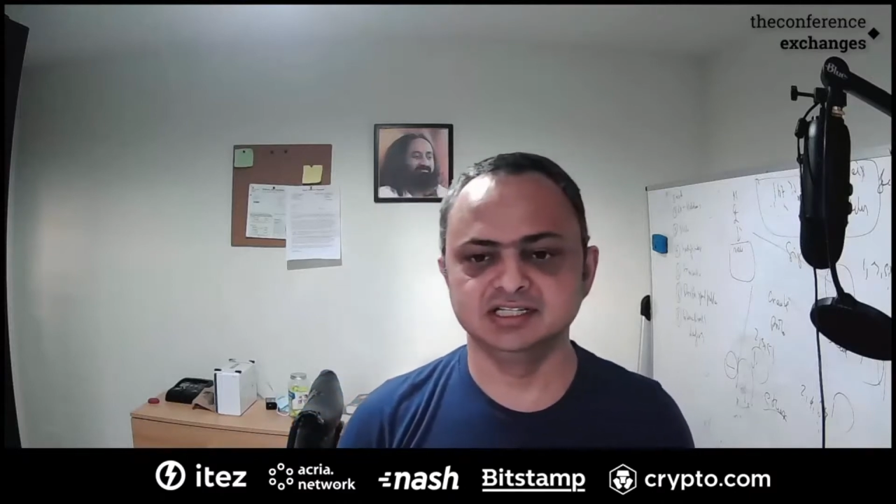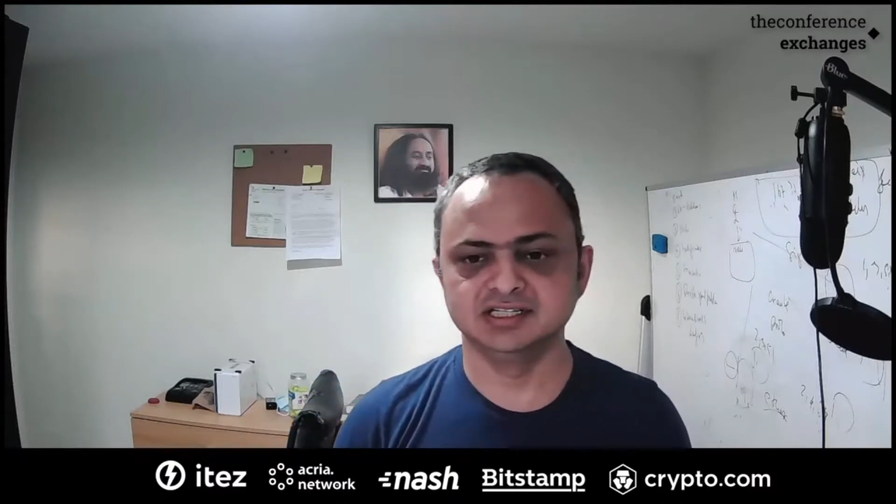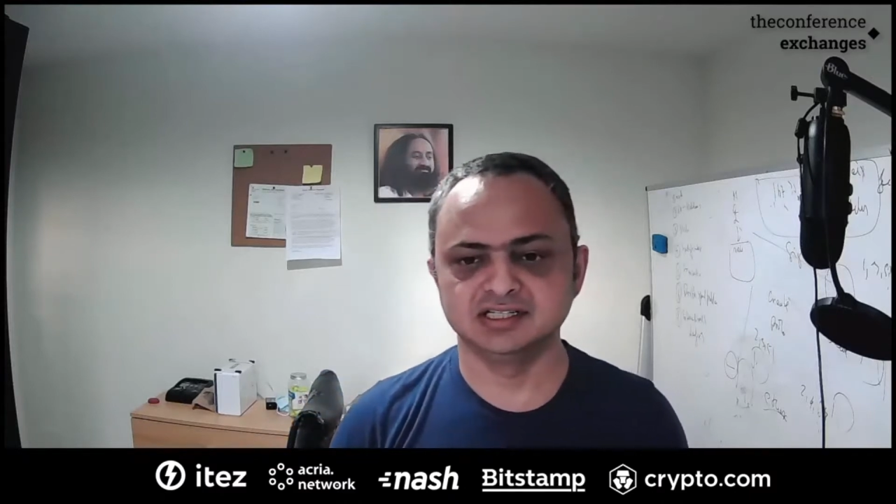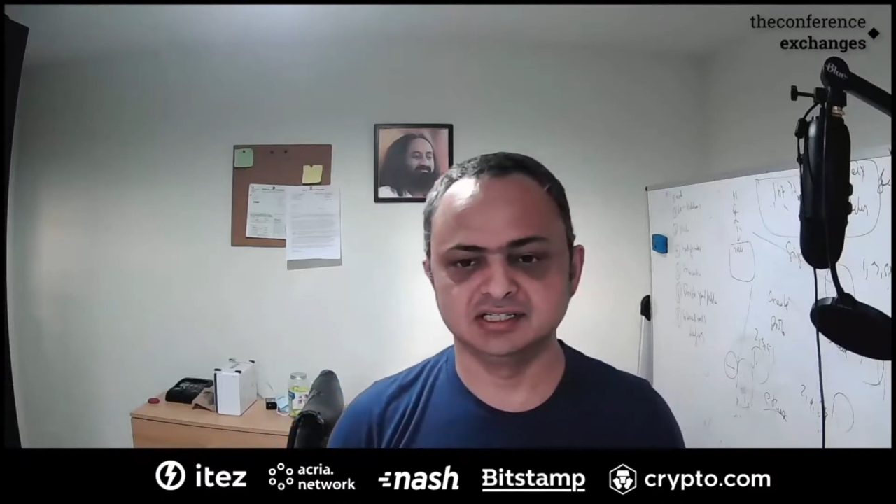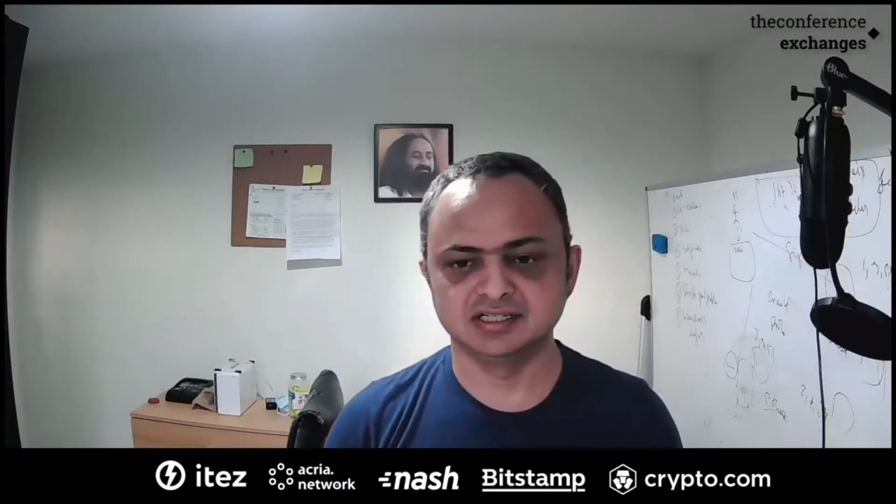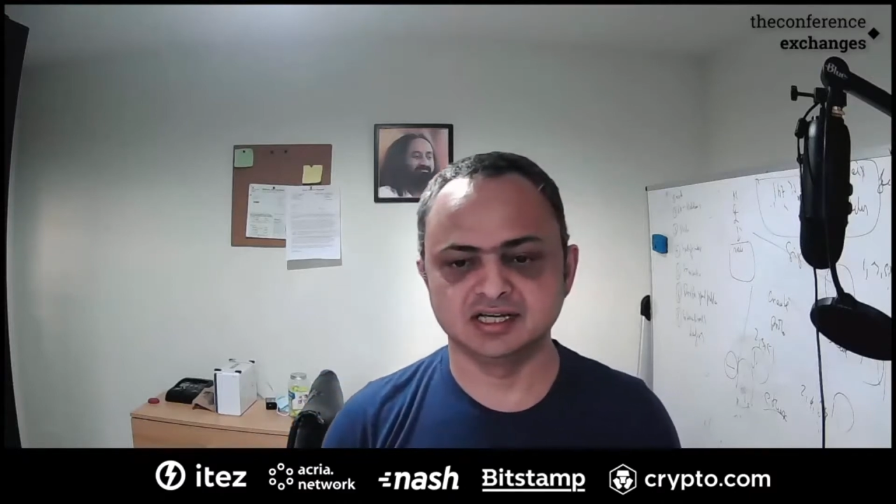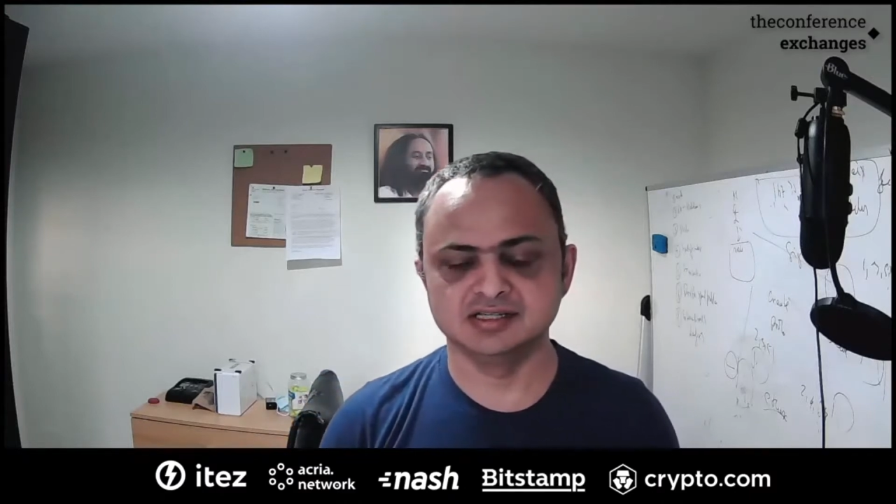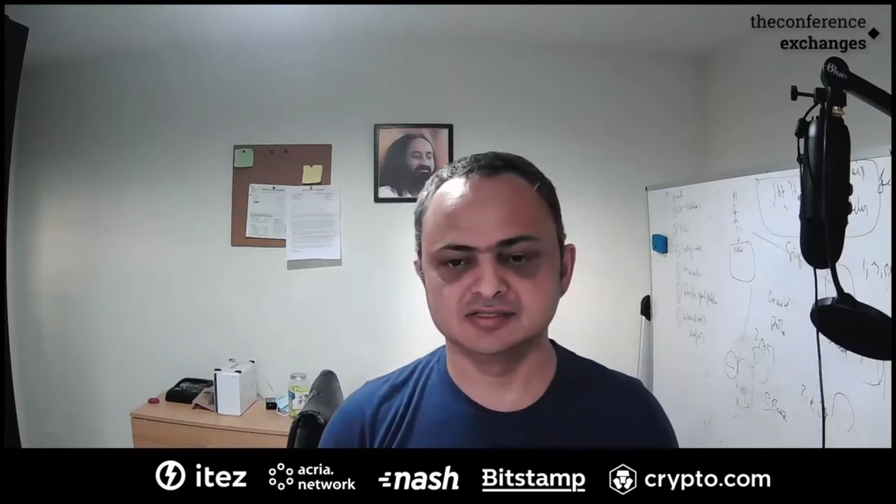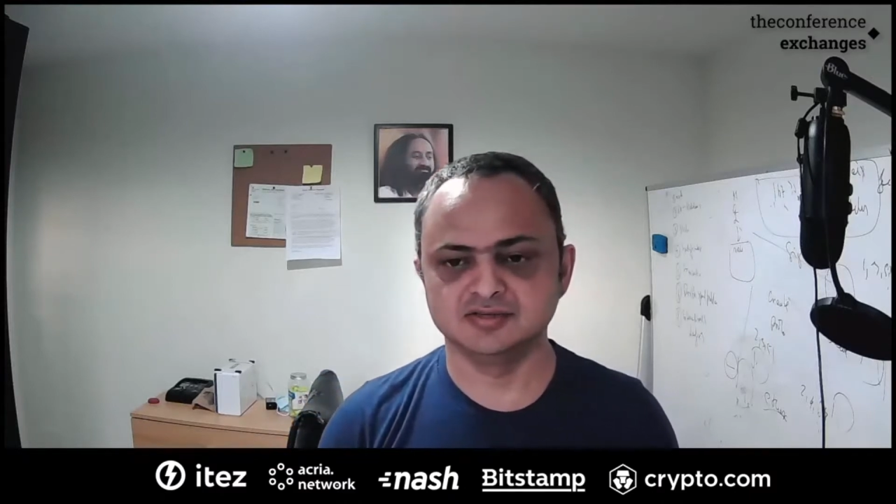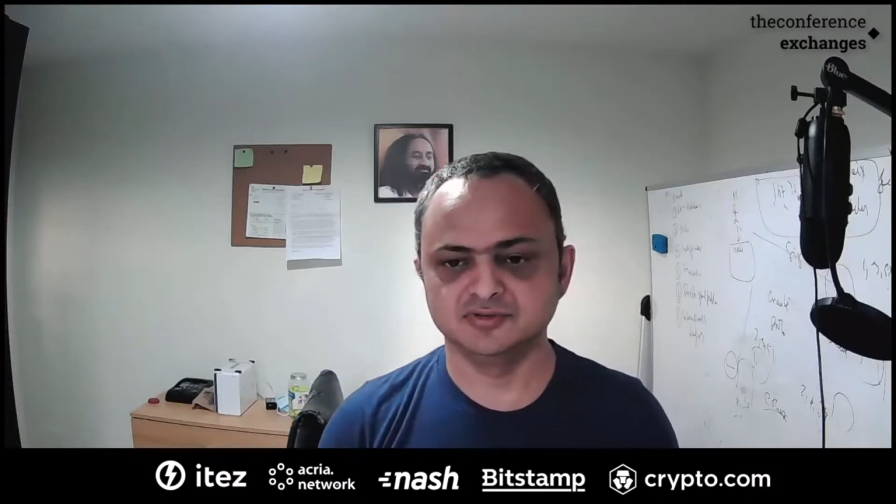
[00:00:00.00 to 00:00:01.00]
uh,
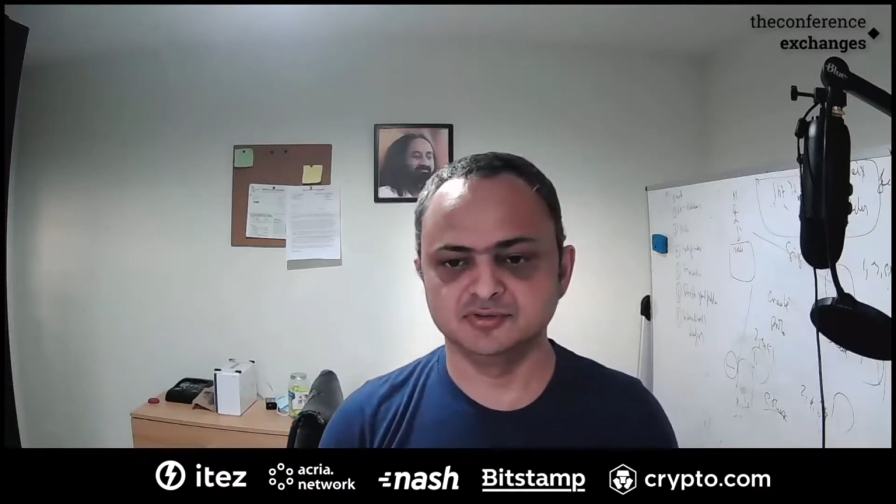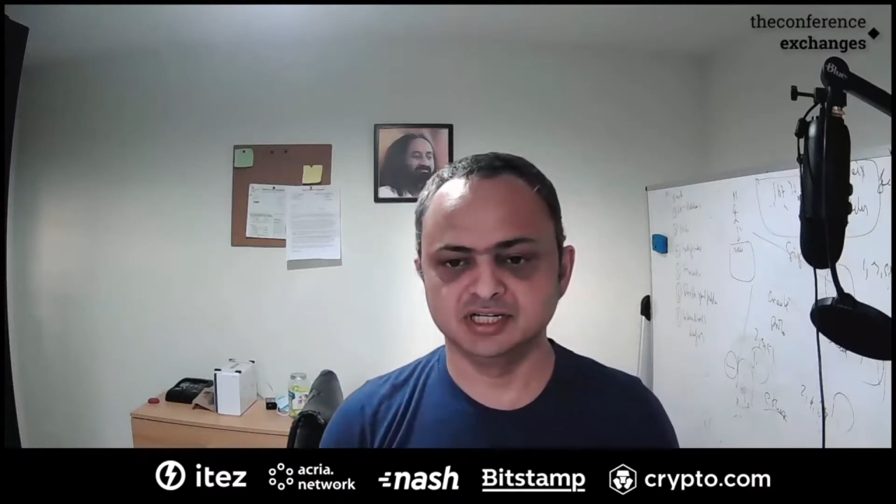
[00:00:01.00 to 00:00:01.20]
right? So if you